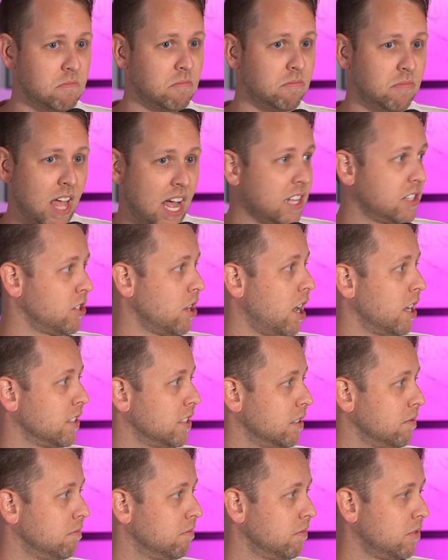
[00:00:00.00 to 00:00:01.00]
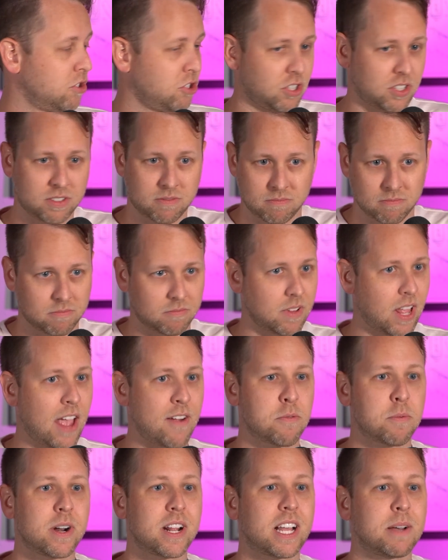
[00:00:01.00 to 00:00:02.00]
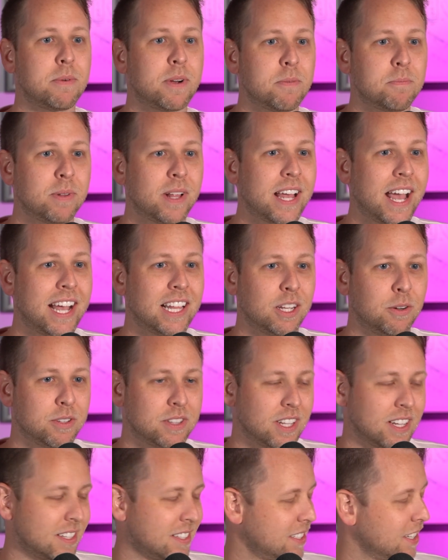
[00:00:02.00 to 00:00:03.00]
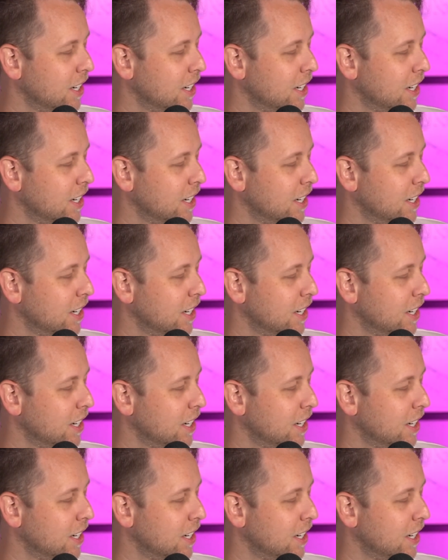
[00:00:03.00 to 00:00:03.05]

That's awesome. It's just everybody come on play Halo with us.